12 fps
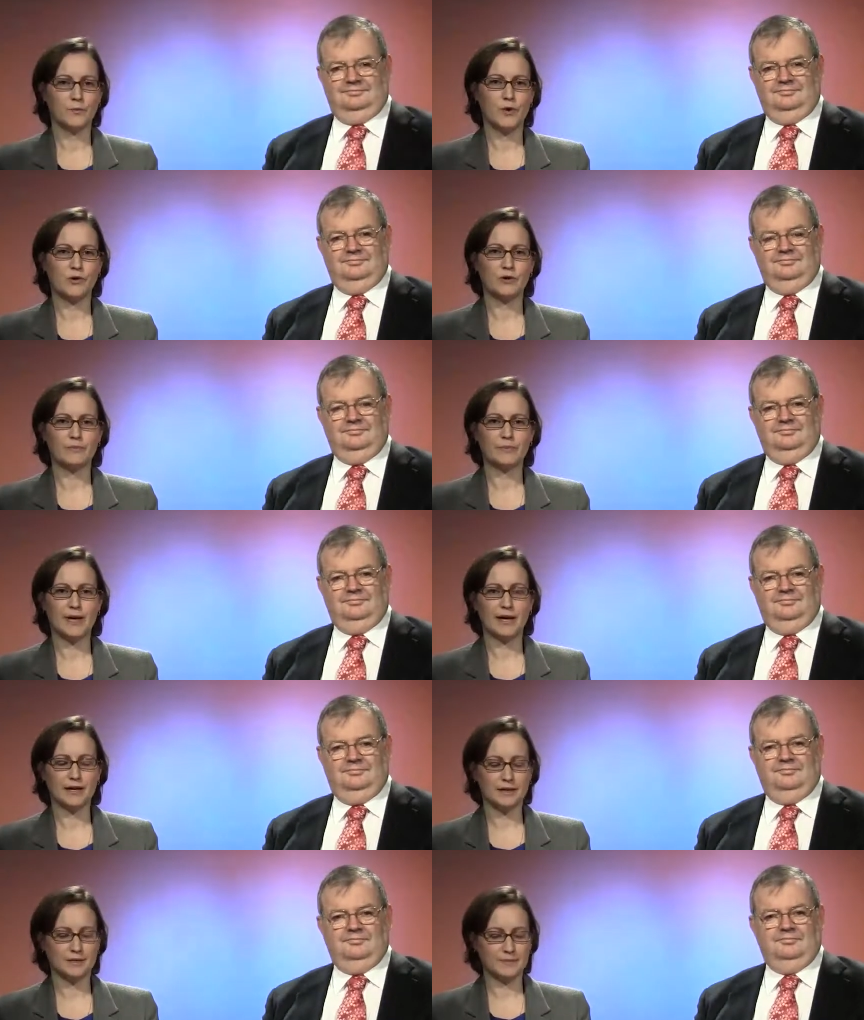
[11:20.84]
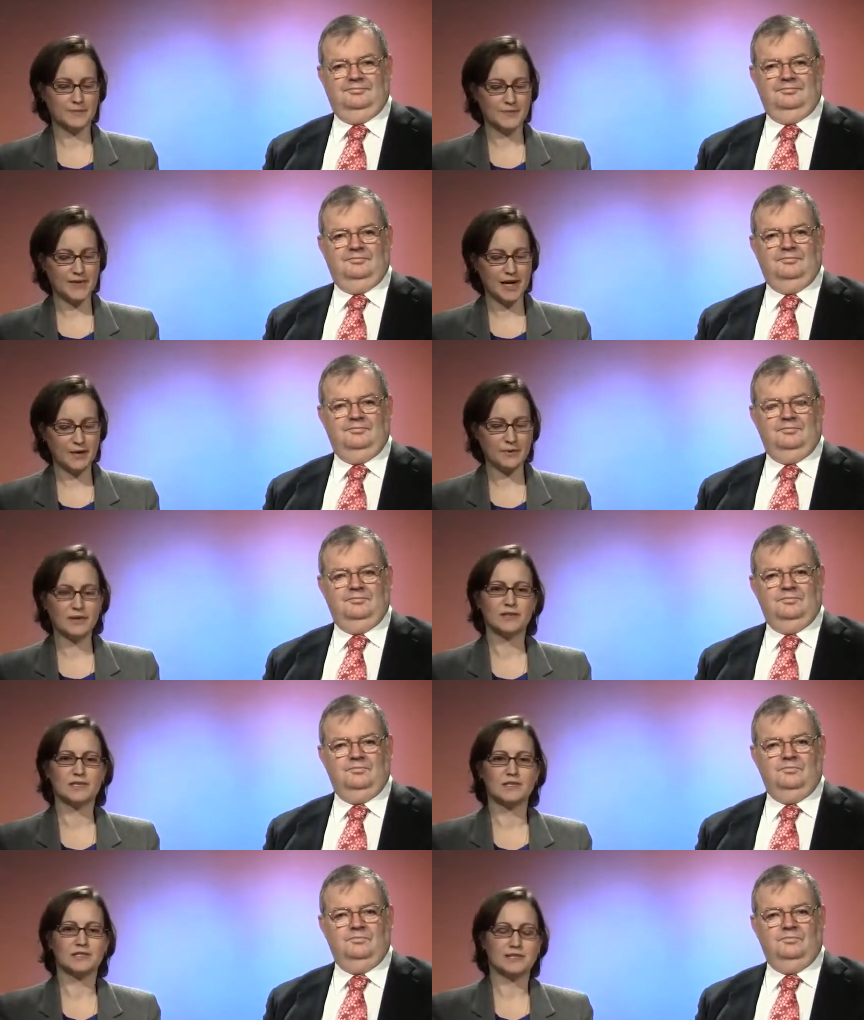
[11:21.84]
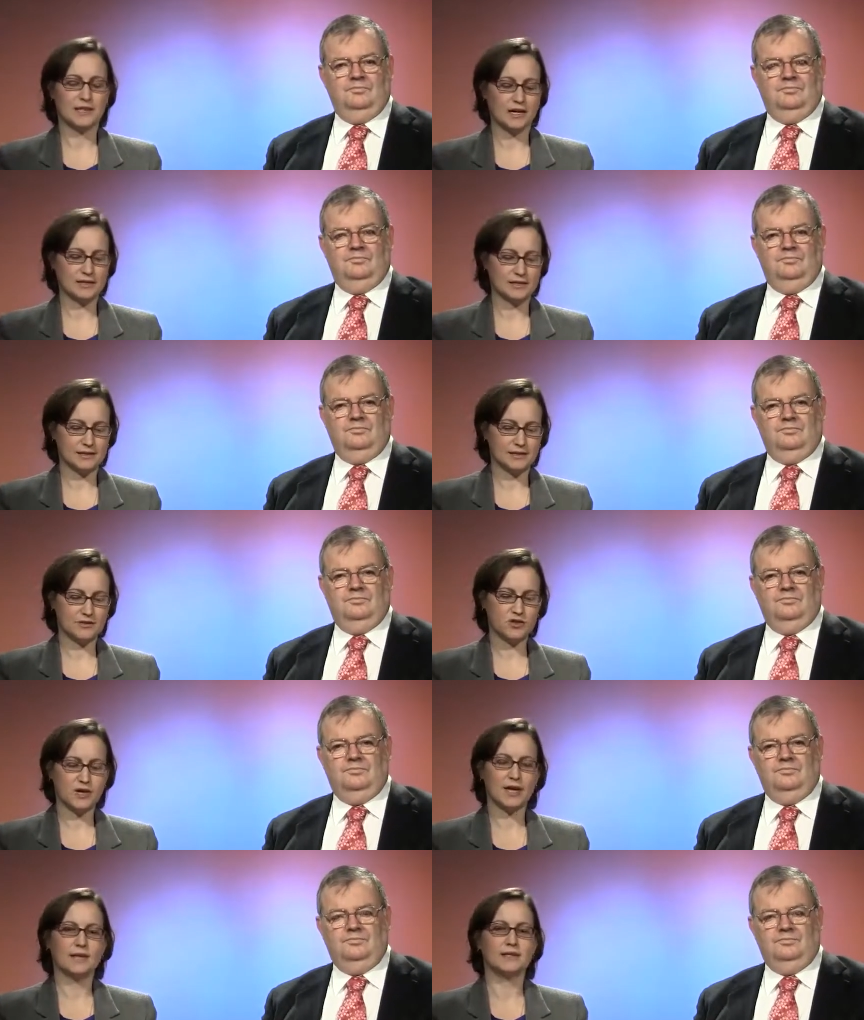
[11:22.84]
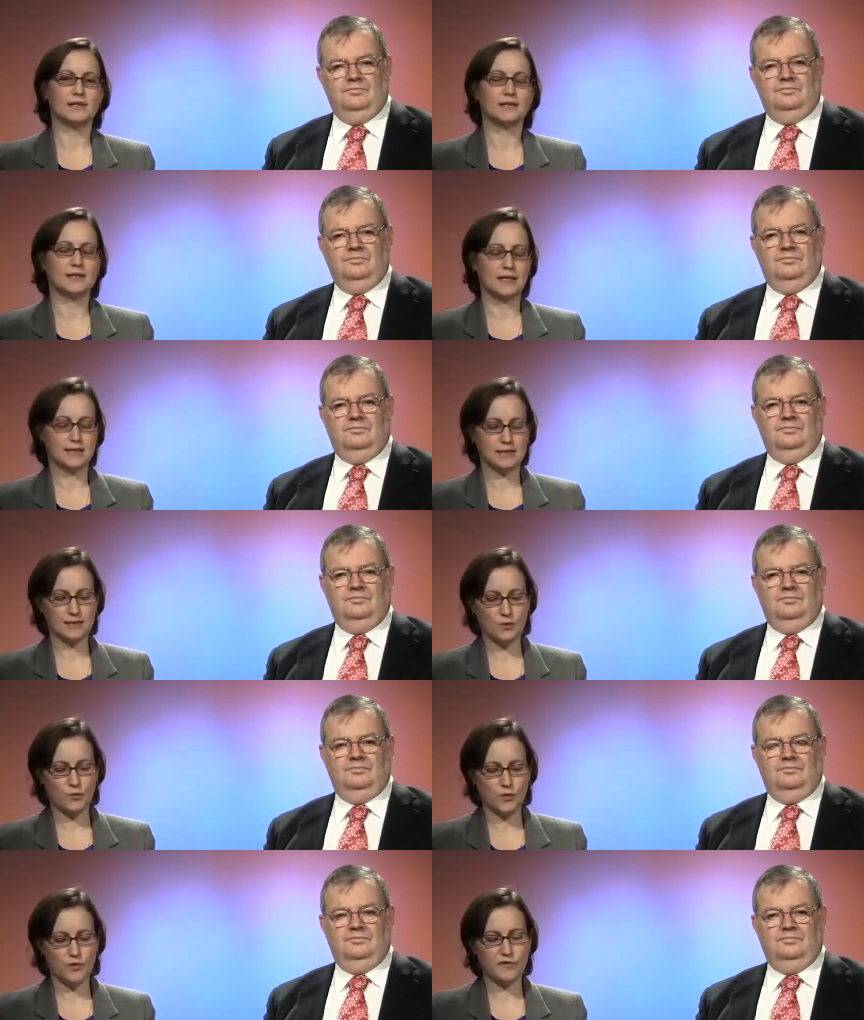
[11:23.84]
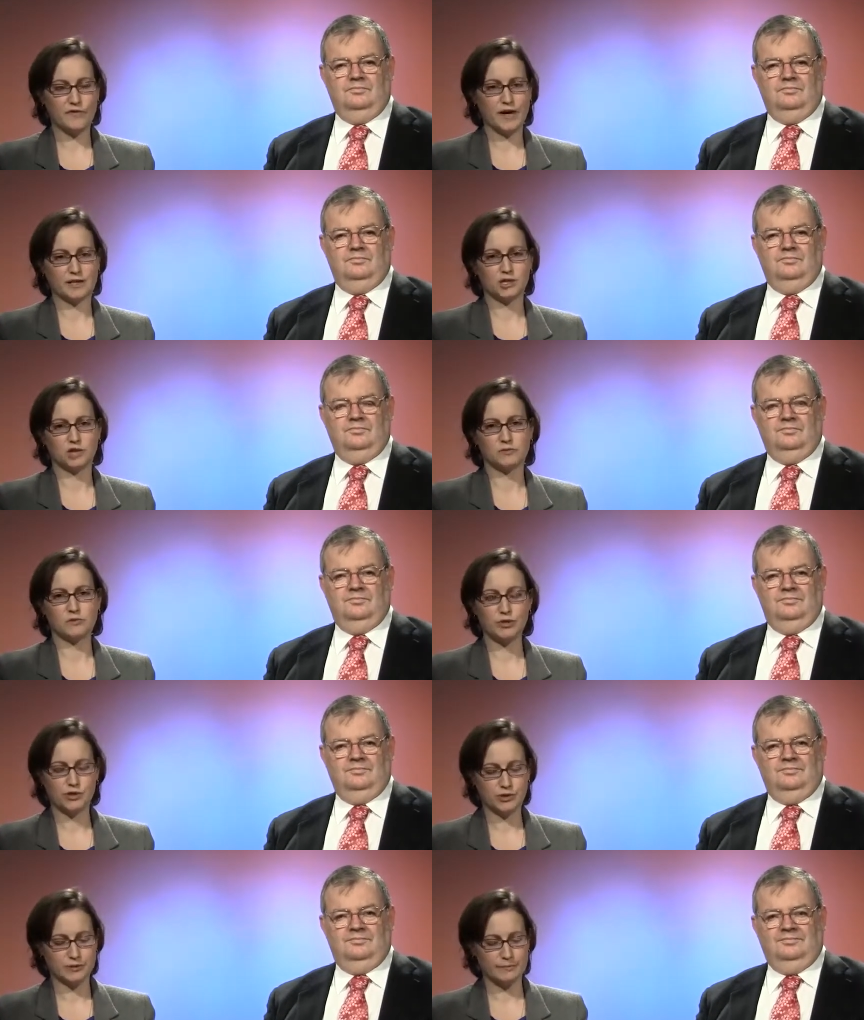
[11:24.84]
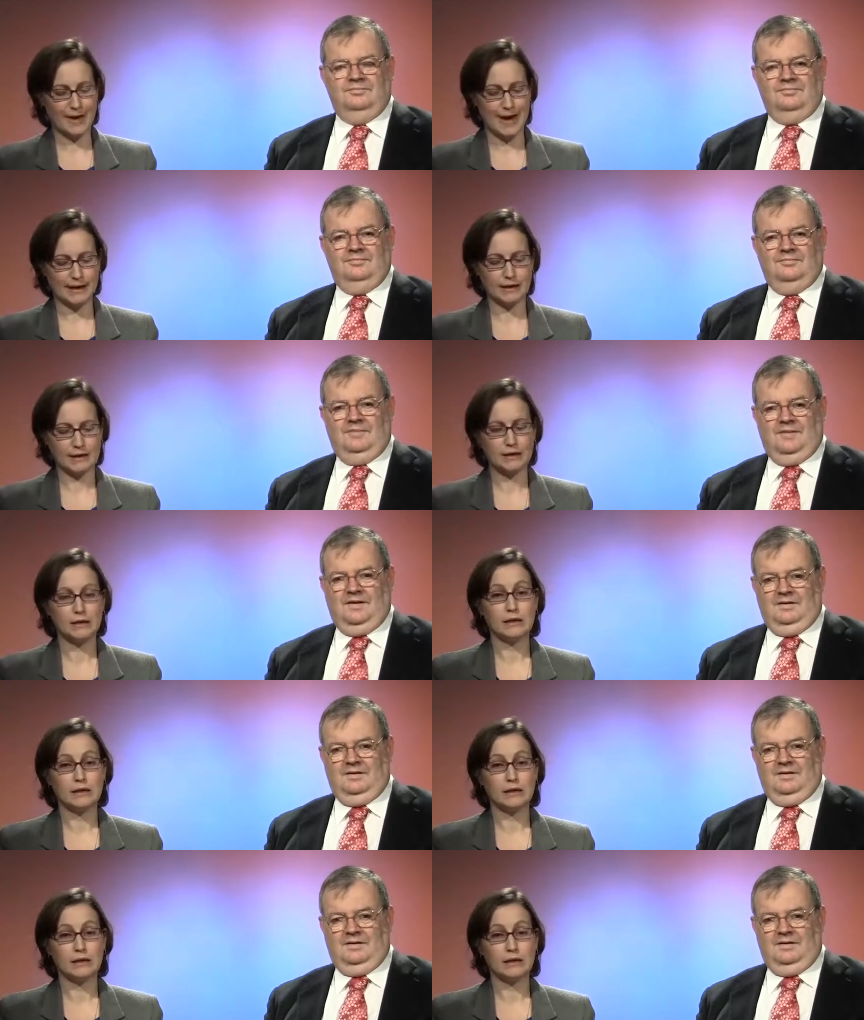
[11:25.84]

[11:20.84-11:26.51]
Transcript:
Speaker 1: Welcome back now we're going to discuss transatlantic war faction pushes back.